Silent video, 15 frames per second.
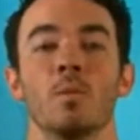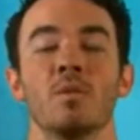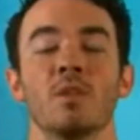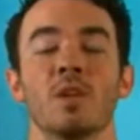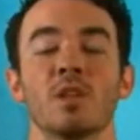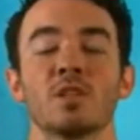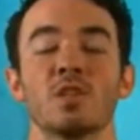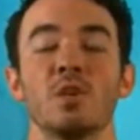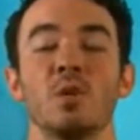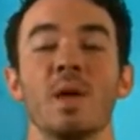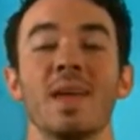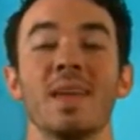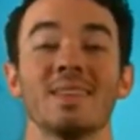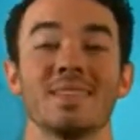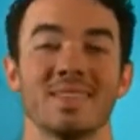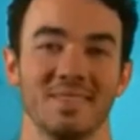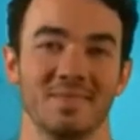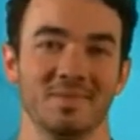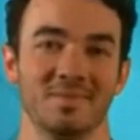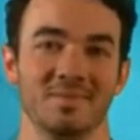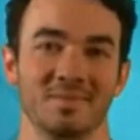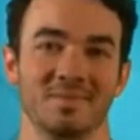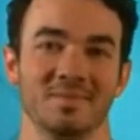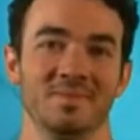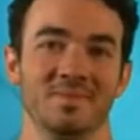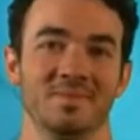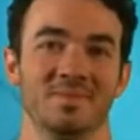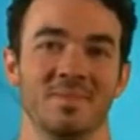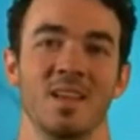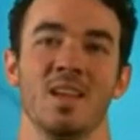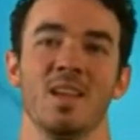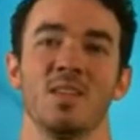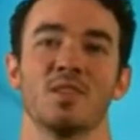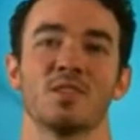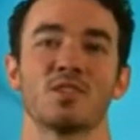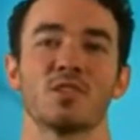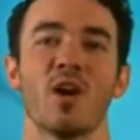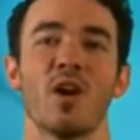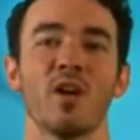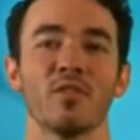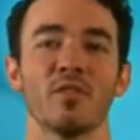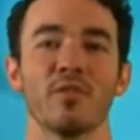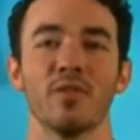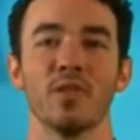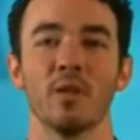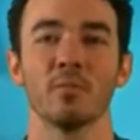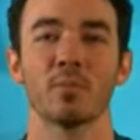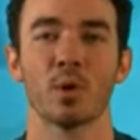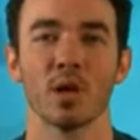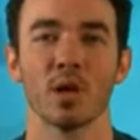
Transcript: Moving on to Q8. The star of the film